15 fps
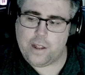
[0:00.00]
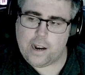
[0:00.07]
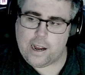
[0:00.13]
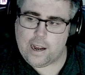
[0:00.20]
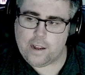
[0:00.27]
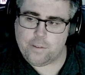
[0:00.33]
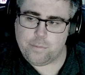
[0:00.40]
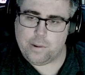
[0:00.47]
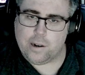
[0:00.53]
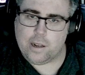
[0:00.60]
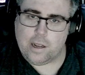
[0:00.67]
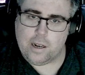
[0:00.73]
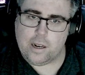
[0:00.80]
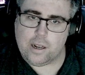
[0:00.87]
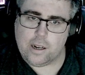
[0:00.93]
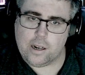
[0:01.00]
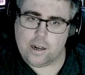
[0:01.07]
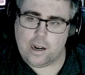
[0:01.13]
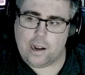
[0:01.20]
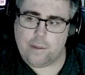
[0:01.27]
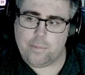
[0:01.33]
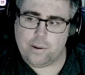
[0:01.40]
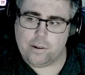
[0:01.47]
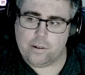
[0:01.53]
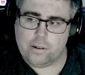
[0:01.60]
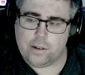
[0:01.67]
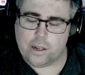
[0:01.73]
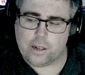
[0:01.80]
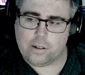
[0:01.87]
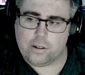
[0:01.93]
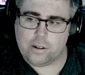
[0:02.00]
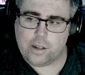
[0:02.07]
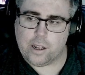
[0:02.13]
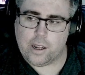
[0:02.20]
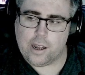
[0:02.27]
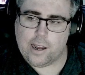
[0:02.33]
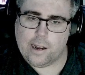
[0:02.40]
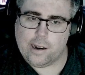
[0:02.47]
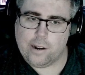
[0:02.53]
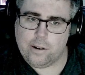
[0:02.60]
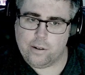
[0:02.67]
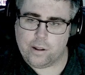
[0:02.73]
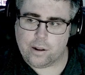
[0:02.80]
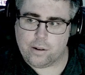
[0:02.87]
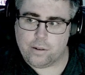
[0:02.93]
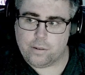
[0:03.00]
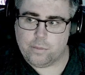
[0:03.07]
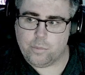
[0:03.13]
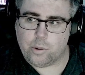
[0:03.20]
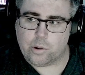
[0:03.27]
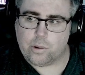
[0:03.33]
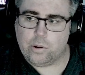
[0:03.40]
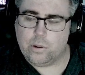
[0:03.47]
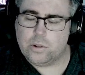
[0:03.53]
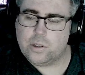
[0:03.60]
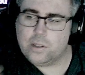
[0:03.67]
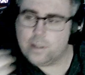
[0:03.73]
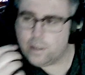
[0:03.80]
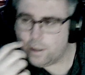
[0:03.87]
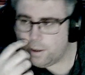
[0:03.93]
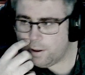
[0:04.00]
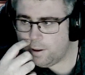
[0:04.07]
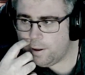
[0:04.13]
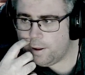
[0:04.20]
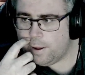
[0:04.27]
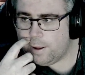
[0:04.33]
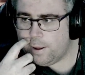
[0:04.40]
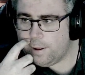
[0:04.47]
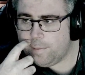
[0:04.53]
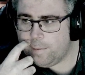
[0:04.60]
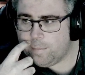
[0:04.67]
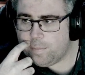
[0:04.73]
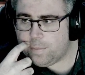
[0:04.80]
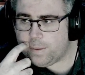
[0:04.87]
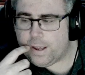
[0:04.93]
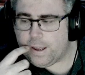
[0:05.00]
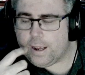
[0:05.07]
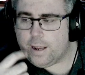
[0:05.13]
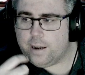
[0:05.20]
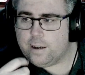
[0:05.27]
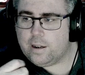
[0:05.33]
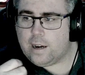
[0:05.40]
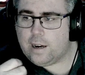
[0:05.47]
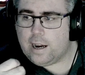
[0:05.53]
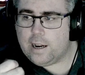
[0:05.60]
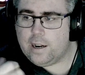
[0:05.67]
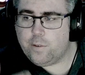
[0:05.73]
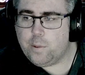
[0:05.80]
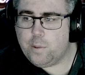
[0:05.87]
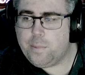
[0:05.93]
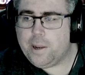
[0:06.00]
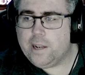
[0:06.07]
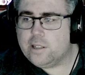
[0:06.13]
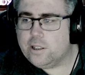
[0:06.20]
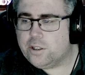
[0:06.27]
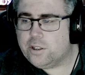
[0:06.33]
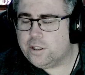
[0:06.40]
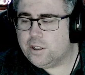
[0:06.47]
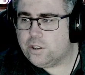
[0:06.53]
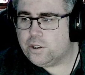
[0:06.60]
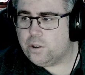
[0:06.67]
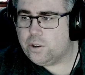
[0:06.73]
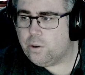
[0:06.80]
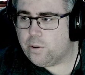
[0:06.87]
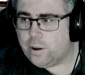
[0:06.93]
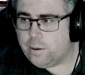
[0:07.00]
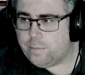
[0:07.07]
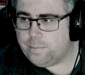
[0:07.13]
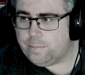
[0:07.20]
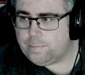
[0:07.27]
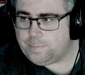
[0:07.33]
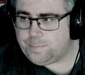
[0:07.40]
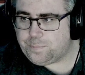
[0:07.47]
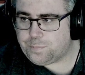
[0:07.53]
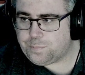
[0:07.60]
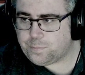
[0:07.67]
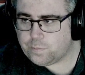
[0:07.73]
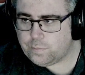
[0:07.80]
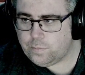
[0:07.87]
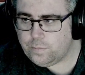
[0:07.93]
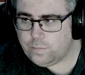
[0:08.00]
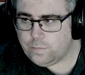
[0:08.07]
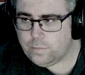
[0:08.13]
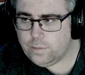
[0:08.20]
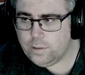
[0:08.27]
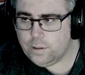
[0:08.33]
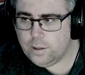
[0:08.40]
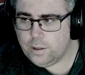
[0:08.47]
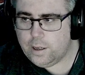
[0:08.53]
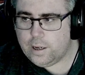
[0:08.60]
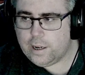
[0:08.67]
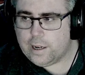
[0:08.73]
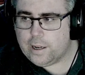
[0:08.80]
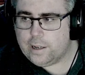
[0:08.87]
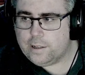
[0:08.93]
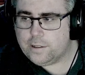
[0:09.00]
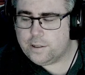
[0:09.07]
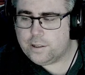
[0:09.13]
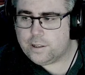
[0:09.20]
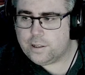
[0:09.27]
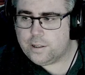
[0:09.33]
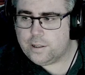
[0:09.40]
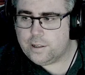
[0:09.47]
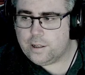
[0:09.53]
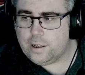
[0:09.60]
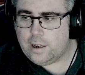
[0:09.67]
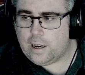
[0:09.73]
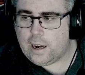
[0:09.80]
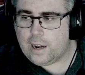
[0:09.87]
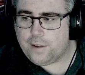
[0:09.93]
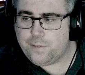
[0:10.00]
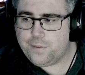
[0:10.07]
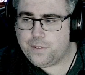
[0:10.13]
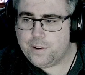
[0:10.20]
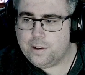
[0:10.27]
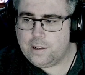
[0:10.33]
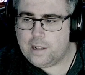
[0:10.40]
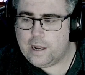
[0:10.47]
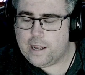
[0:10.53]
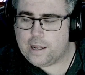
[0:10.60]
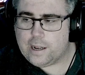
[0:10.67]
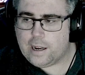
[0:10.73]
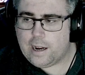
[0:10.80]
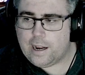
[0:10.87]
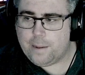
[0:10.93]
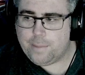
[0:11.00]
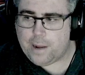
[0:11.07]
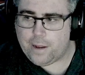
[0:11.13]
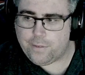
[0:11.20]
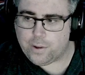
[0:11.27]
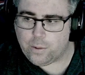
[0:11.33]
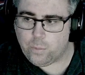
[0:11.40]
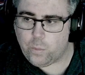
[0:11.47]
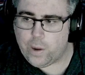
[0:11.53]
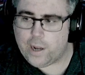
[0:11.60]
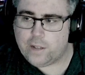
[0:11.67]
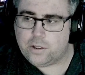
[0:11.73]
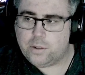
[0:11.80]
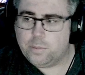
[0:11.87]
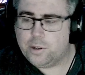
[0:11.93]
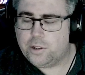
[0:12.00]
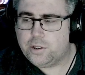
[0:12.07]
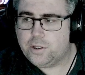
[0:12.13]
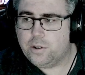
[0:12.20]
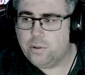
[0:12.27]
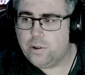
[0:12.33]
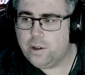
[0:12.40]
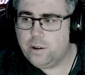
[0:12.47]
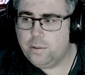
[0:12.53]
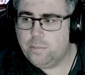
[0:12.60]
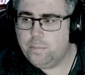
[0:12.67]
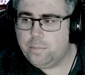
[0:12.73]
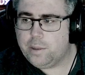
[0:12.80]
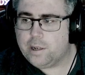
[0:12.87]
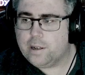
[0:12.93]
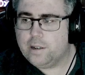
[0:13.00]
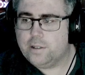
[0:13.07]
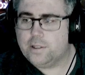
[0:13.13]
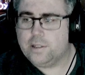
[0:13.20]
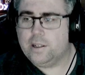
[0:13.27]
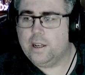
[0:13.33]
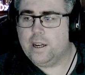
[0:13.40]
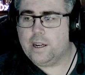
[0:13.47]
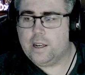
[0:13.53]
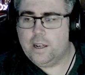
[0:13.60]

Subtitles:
I've been eating, I've been like looking at it like more closely, and I never paid attention to sodium. And I feel like I'm having way too much sodium because like